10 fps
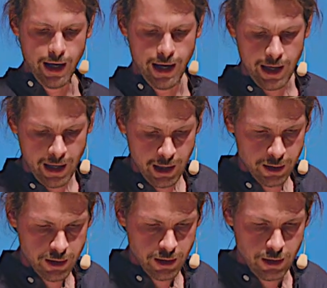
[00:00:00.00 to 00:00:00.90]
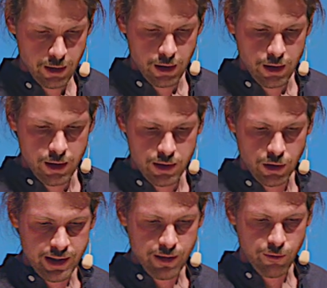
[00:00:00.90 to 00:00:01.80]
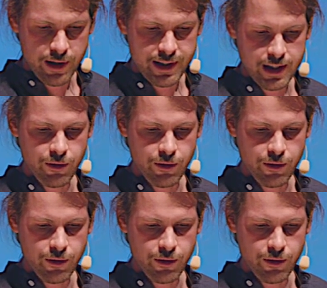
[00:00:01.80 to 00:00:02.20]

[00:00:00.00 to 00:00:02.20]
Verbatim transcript: And so in, for instance,